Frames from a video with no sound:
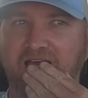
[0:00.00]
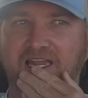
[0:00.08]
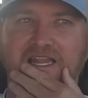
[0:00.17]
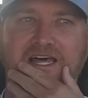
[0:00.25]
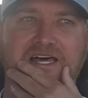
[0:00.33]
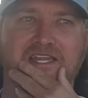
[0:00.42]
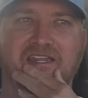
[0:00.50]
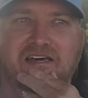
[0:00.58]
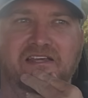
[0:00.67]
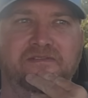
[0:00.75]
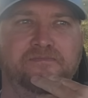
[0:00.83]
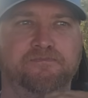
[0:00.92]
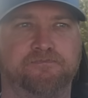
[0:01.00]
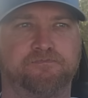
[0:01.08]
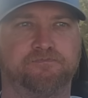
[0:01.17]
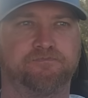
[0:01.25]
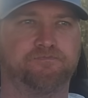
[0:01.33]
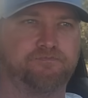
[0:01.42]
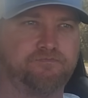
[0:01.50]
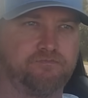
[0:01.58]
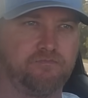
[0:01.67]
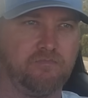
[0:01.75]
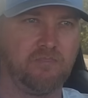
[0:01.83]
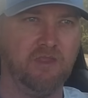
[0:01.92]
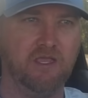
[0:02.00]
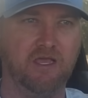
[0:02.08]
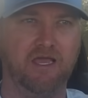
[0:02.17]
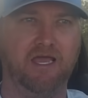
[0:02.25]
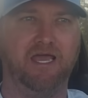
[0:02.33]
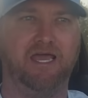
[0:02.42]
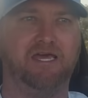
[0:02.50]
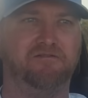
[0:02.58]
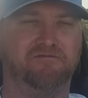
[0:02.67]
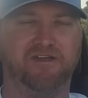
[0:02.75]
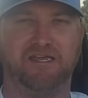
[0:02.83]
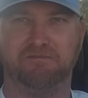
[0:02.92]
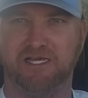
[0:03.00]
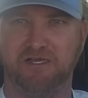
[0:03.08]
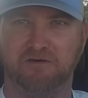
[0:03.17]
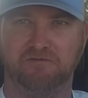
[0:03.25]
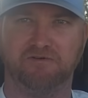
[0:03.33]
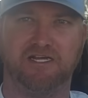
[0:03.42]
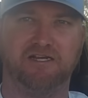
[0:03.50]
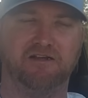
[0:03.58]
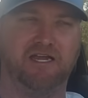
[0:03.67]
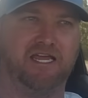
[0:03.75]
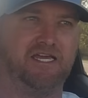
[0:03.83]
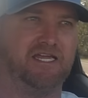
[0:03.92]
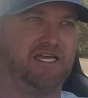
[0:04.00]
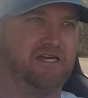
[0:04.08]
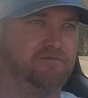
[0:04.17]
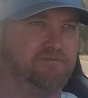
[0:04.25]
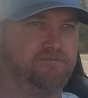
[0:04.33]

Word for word: got a lot done. Had the family over there hanging out